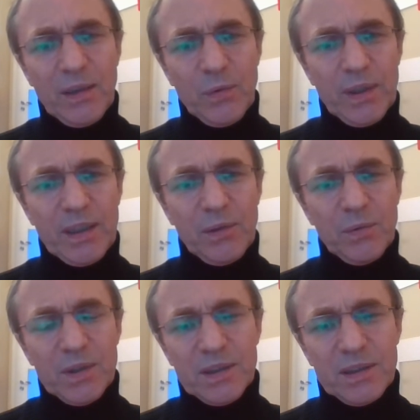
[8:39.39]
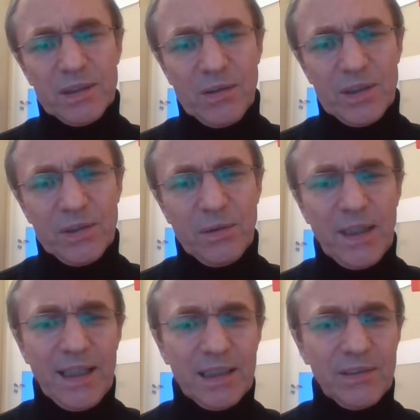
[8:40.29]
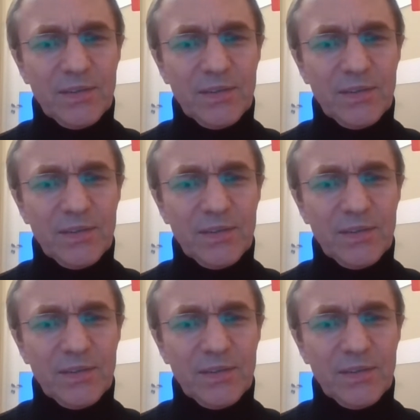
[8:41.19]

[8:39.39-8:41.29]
where he was also active